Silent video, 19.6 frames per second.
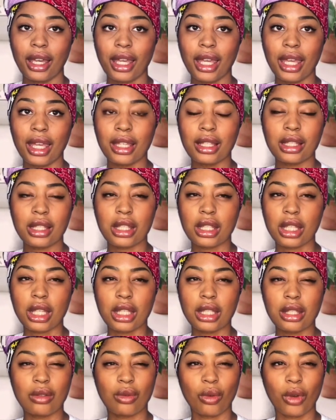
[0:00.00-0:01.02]

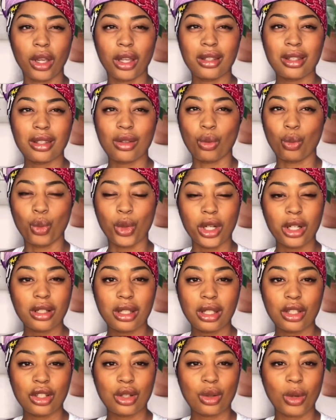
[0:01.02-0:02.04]
it's a weird
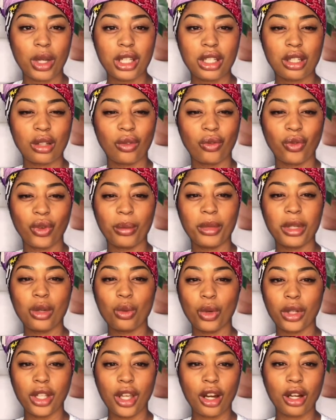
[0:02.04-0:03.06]
situation for me
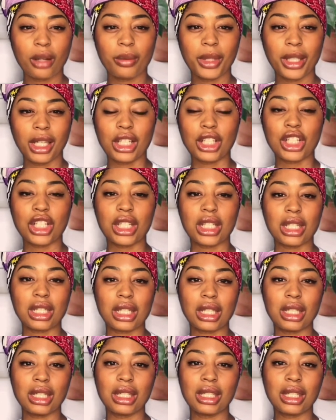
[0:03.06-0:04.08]
with her because she
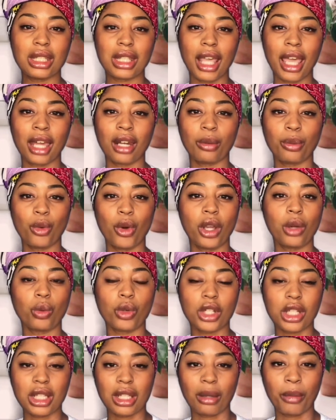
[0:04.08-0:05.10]
is at a point where
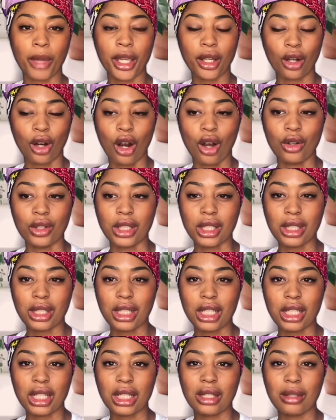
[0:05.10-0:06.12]
she can make her own
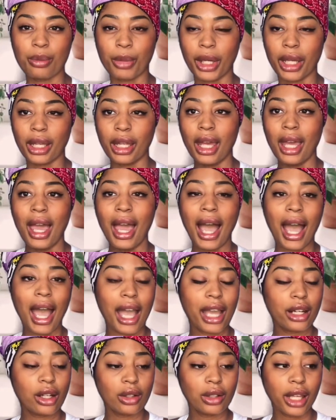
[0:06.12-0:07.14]
decisions, but
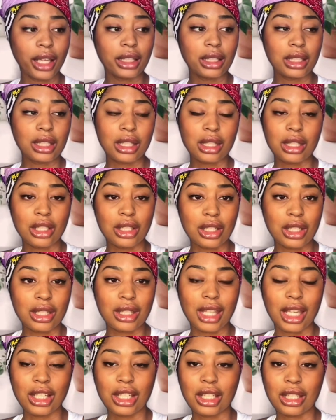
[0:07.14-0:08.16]
I don't like the decisions
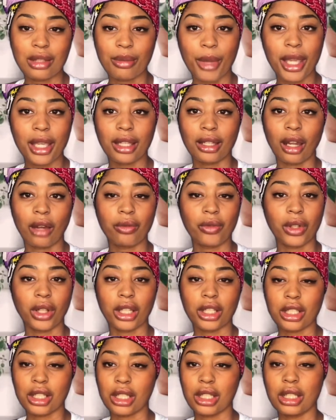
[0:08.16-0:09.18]
that she's making. I feel
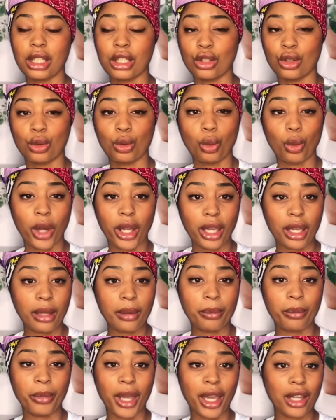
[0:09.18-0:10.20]
like she can do way
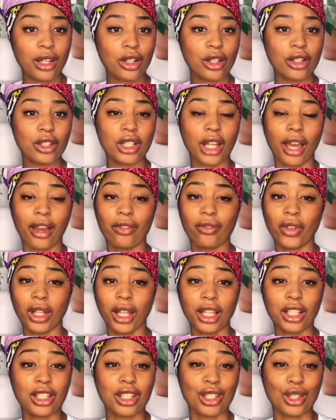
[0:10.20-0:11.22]
better. I feel
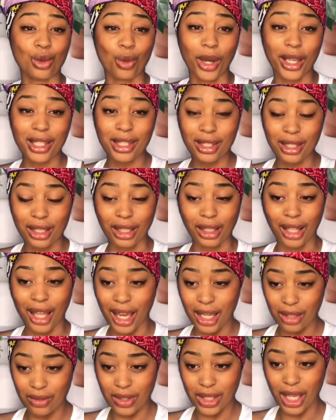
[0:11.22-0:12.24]
like she's wasting a
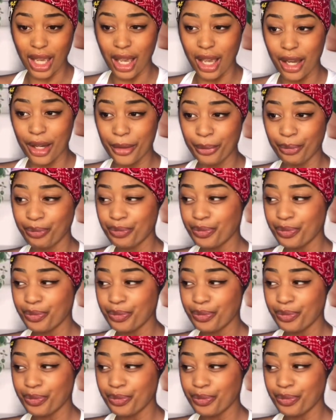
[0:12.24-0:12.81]
lot of time,